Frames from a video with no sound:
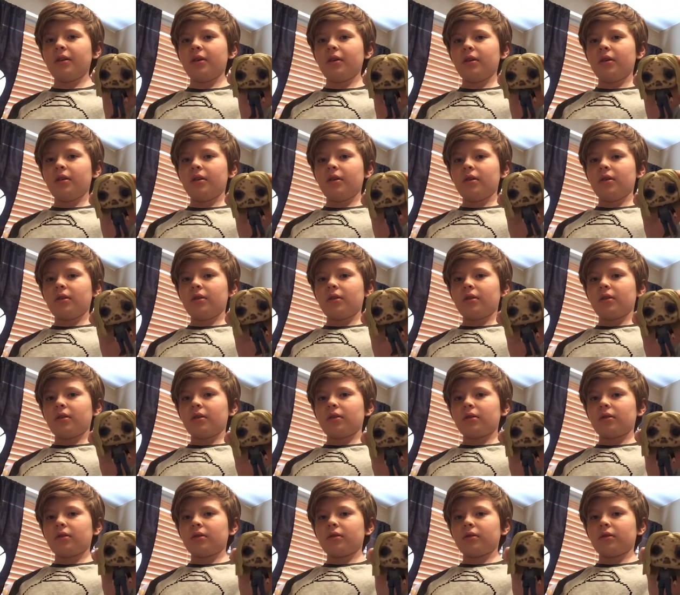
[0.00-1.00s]

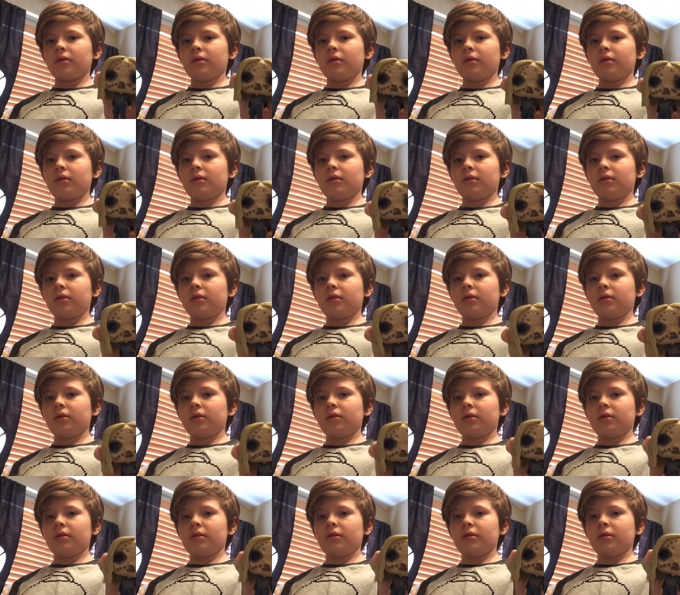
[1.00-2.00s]

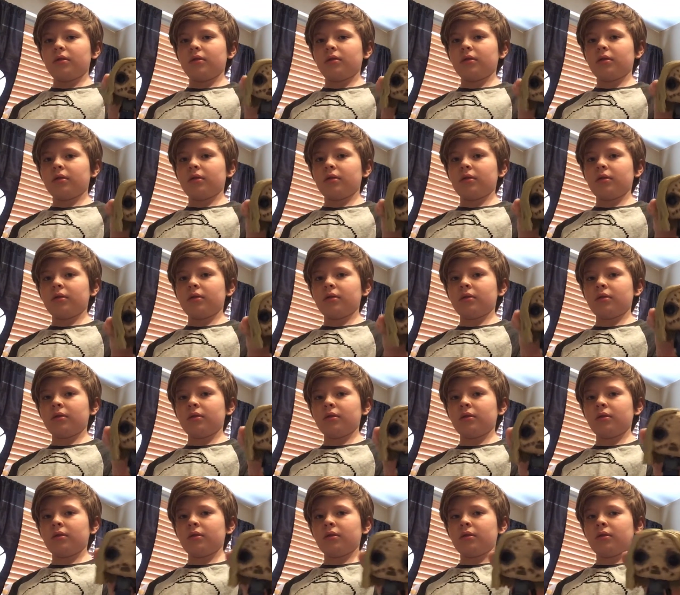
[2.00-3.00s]

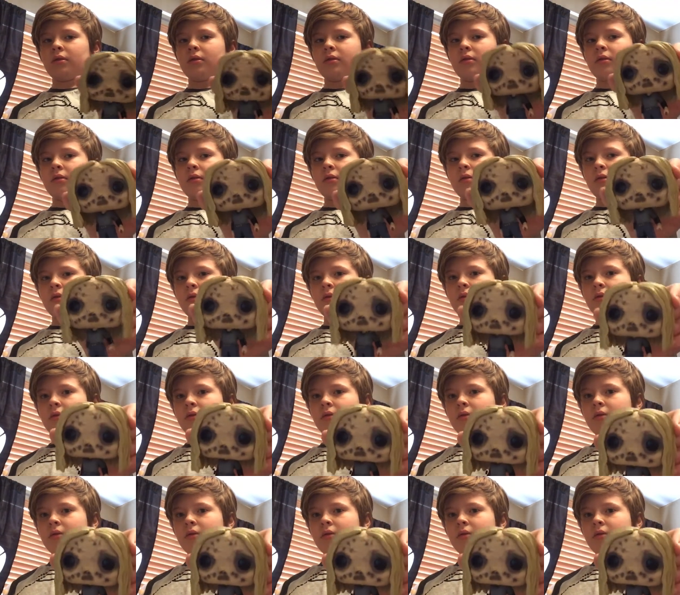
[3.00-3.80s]
No one is speaking in this clip.